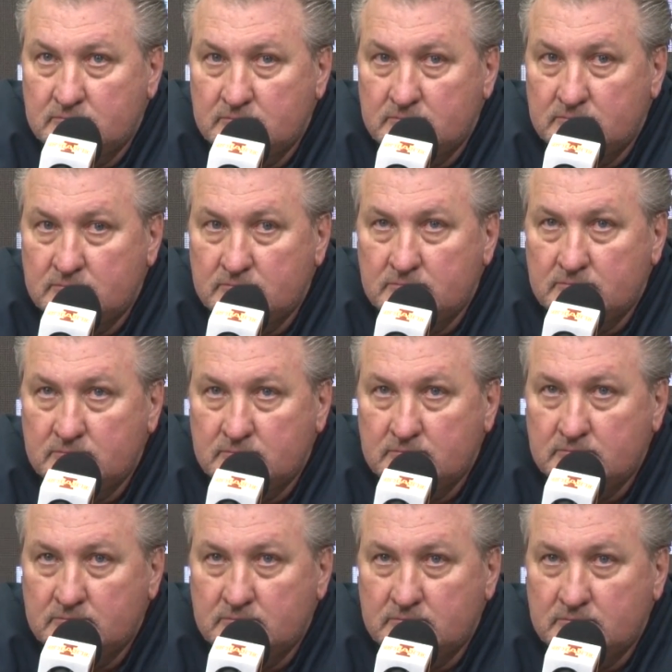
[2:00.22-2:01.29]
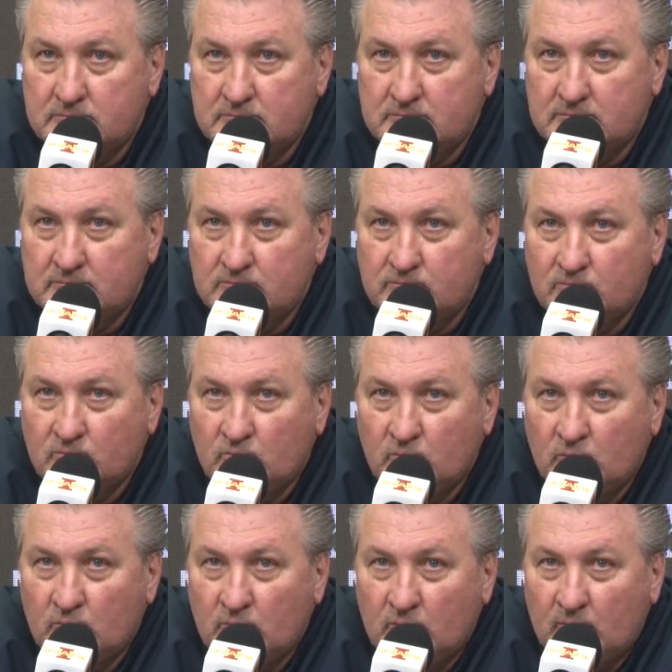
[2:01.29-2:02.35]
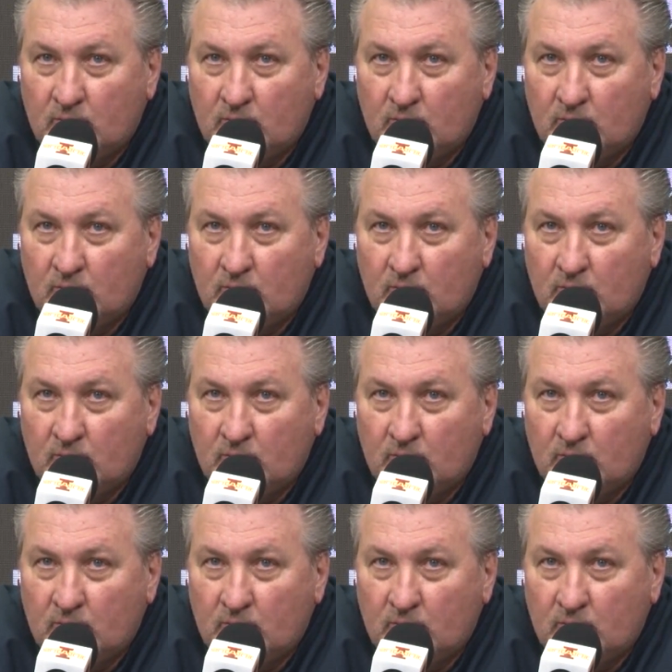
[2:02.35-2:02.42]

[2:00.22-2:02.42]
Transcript: [no speech]